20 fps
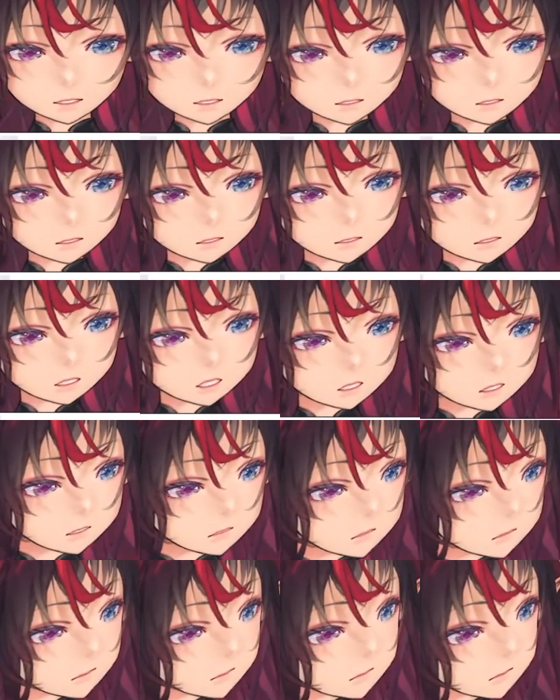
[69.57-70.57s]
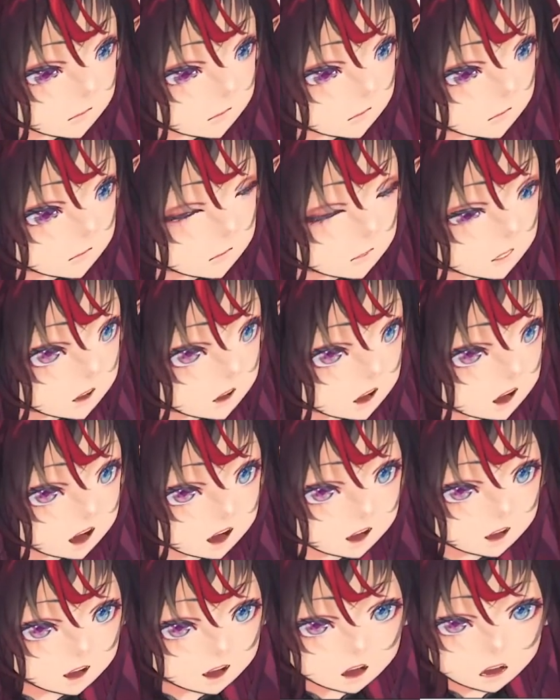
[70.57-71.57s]
in like a
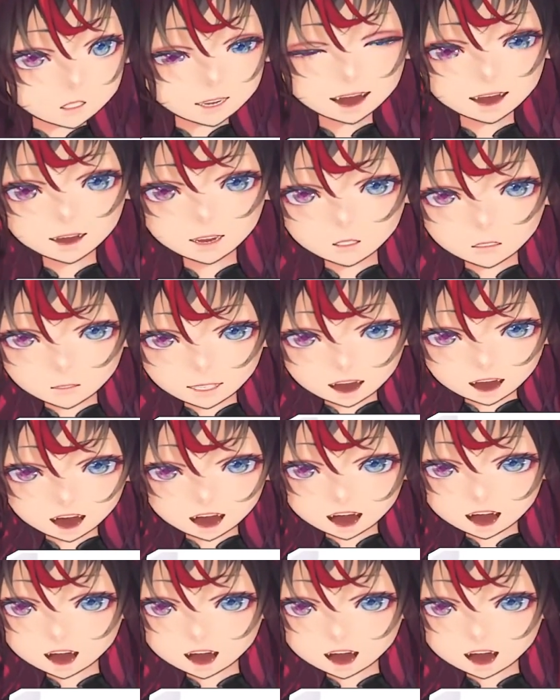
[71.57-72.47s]
plastic bag,